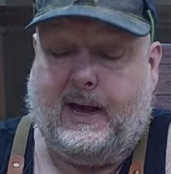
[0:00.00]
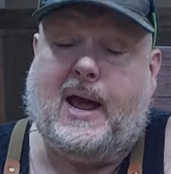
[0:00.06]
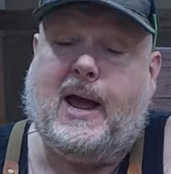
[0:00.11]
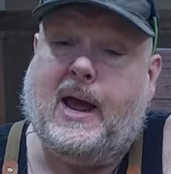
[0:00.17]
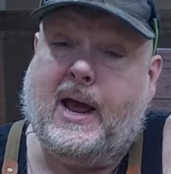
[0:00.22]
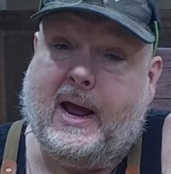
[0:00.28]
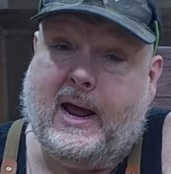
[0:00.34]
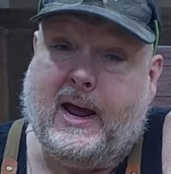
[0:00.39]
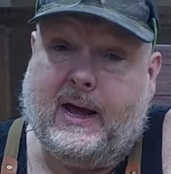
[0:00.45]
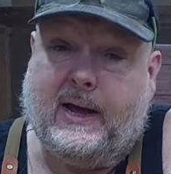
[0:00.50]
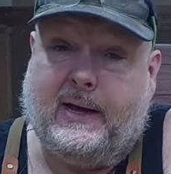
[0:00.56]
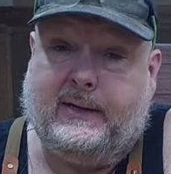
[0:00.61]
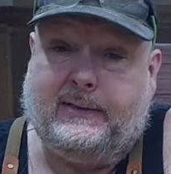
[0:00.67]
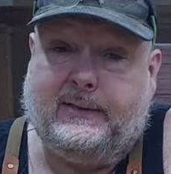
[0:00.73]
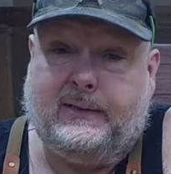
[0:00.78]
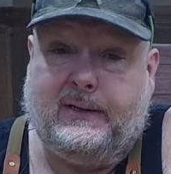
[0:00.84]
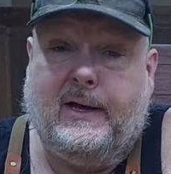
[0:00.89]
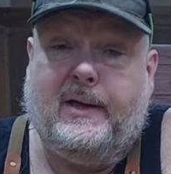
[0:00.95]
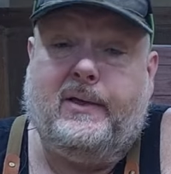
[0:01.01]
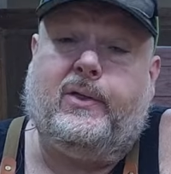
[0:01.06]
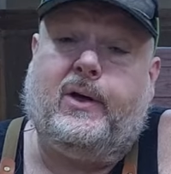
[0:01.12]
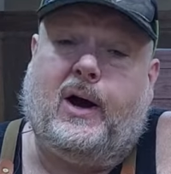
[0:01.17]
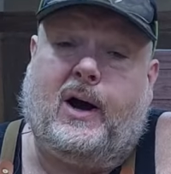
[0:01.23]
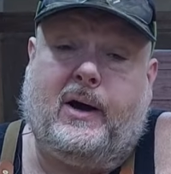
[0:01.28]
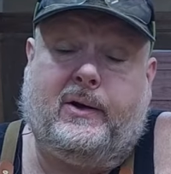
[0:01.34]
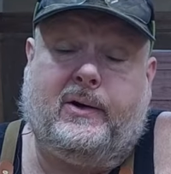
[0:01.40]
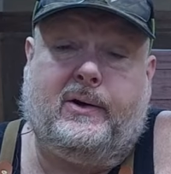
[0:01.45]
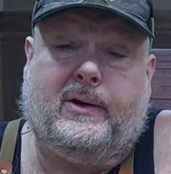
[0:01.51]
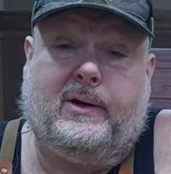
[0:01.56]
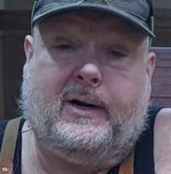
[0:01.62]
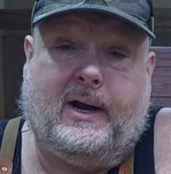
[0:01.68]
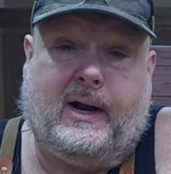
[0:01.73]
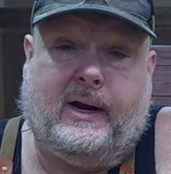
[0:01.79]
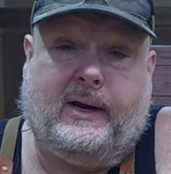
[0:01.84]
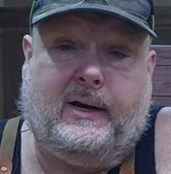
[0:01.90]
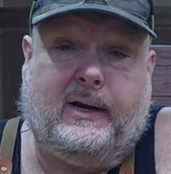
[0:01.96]
And the
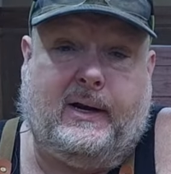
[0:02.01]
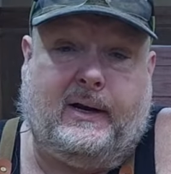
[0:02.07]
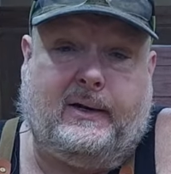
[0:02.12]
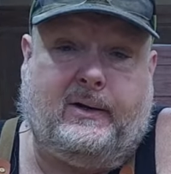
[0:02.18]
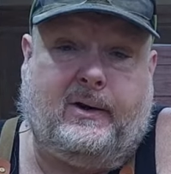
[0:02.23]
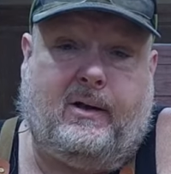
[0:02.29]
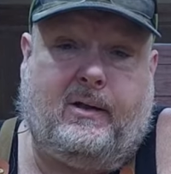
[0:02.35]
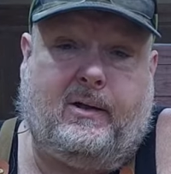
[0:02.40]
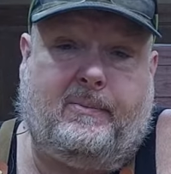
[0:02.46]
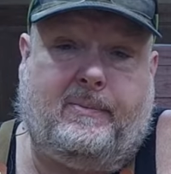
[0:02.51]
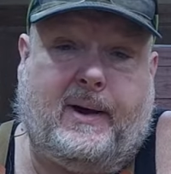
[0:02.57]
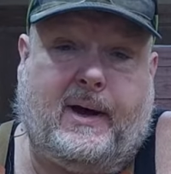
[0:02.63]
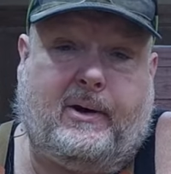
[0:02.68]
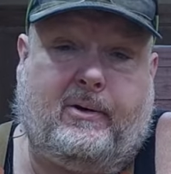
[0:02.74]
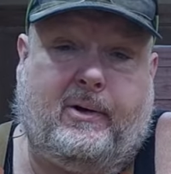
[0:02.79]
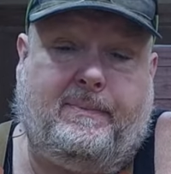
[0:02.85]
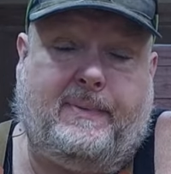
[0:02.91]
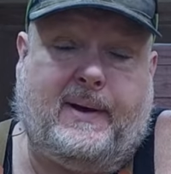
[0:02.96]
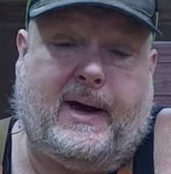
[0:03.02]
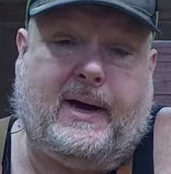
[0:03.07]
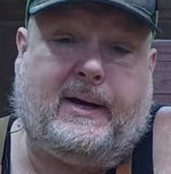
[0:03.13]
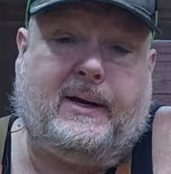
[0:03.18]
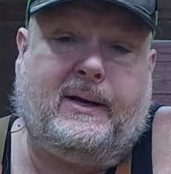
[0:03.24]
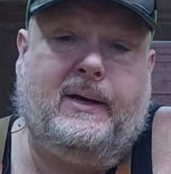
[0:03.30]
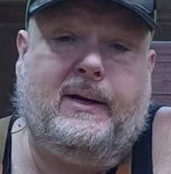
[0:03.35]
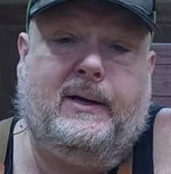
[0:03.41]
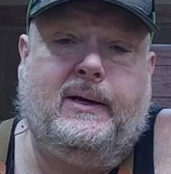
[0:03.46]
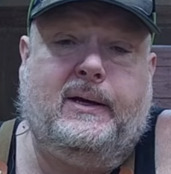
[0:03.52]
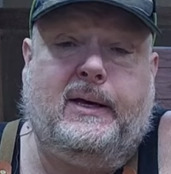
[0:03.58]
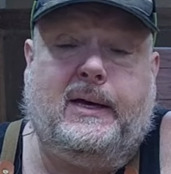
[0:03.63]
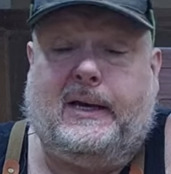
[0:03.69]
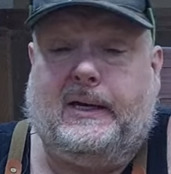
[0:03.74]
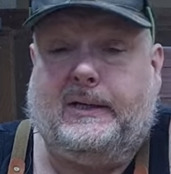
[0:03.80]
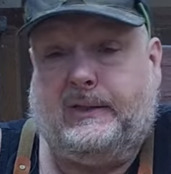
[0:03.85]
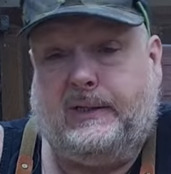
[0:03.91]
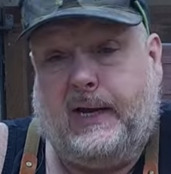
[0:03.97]
$199 battery pack
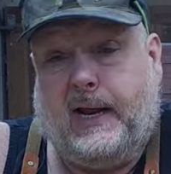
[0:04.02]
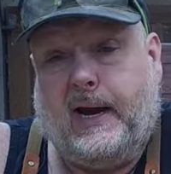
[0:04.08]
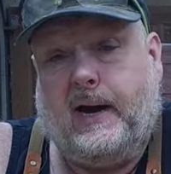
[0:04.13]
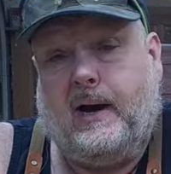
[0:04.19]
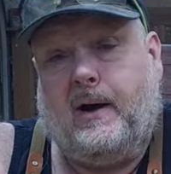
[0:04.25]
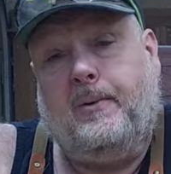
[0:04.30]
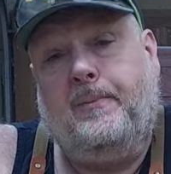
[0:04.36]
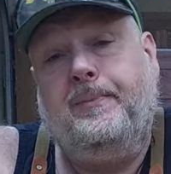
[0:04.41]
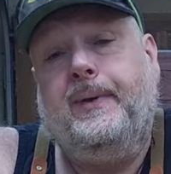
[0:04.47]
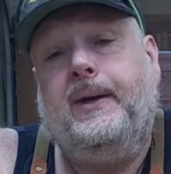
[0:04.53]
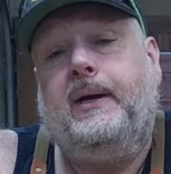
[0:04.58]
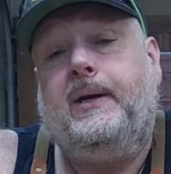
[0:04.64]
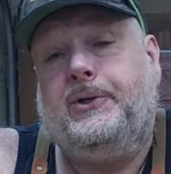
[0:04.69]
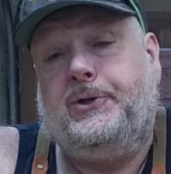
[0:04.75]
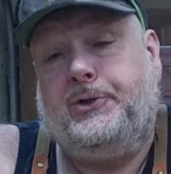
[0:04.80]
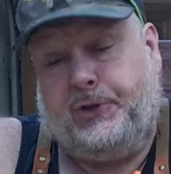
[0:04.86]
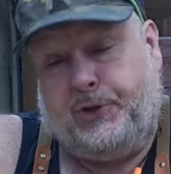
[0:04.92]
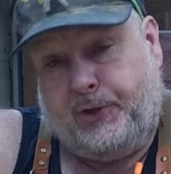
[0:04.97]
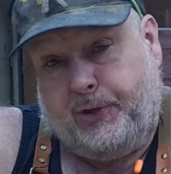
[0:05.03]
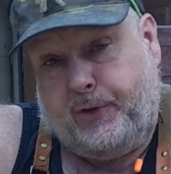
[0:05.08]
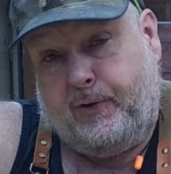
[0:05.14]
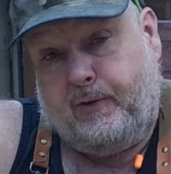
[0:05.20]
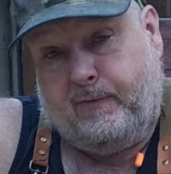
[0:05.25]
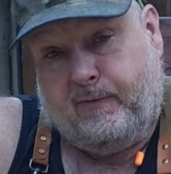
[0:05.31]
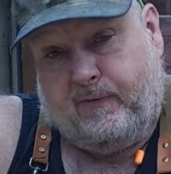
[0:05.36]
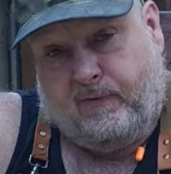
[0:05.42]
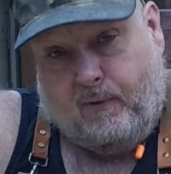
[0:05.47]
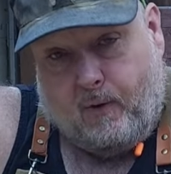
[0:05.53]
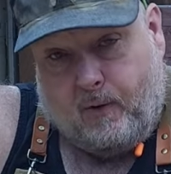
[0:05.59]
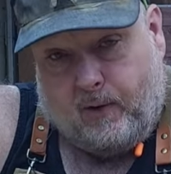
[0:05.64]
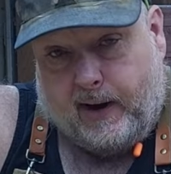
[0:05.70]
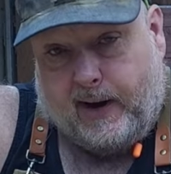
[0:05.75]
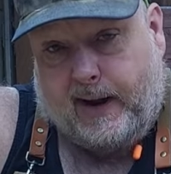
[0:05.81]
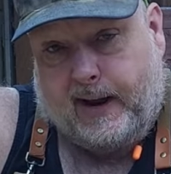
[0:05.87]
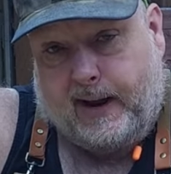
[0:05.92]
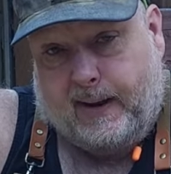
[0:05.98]
is now 2
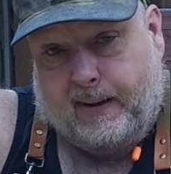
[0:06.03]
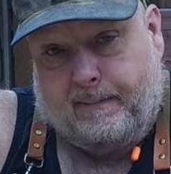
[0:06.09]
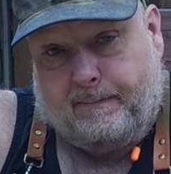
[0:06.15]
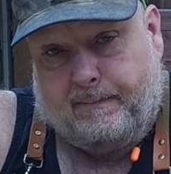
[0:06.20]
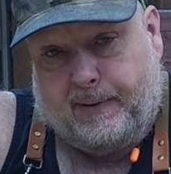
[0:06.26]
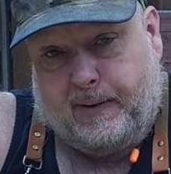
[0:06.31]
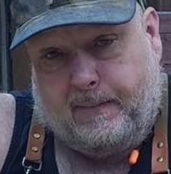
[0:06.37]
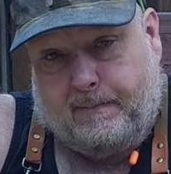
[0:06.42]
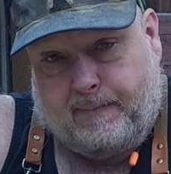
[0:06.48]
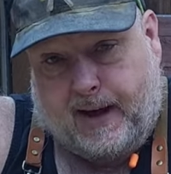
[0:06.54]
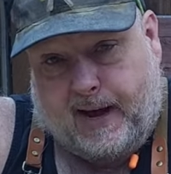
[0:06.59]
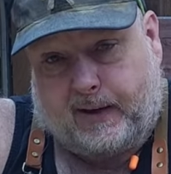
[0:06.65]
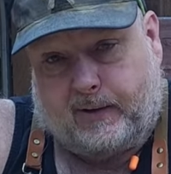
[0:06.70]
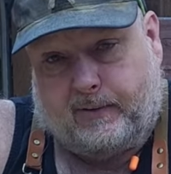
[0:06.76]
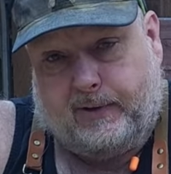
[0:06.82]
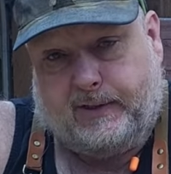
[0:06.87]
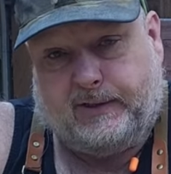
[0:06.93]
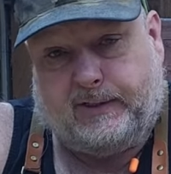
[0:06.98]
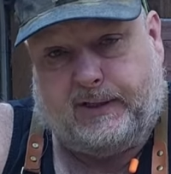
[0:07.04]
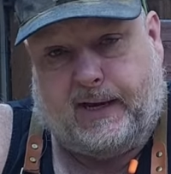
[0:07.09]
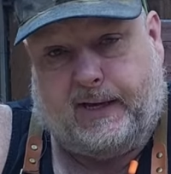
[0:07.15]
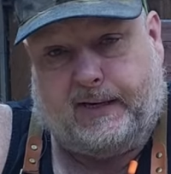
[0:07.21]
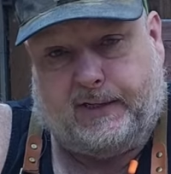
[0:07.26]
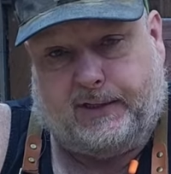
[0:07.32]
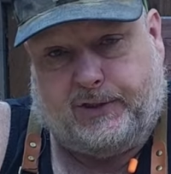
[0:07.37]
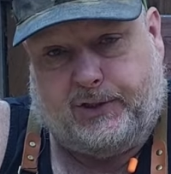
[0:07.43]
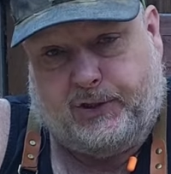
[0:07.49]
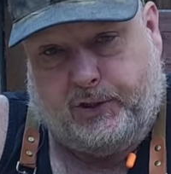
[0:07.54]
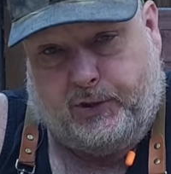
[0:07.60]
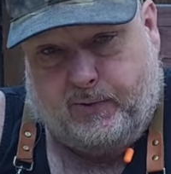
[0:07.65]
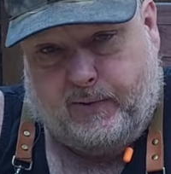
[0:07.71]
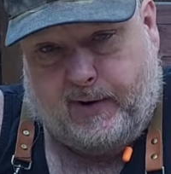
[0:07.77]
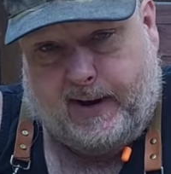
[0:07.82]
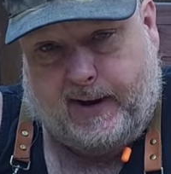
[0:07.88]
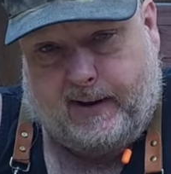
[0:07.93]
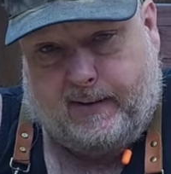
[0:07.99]
4 amp batteries and a
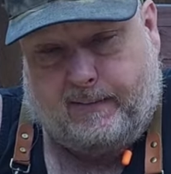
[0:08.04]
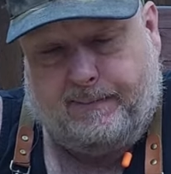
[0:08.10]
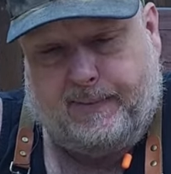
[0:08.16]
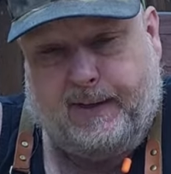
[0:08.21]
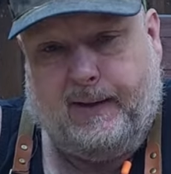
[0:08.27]
2 amp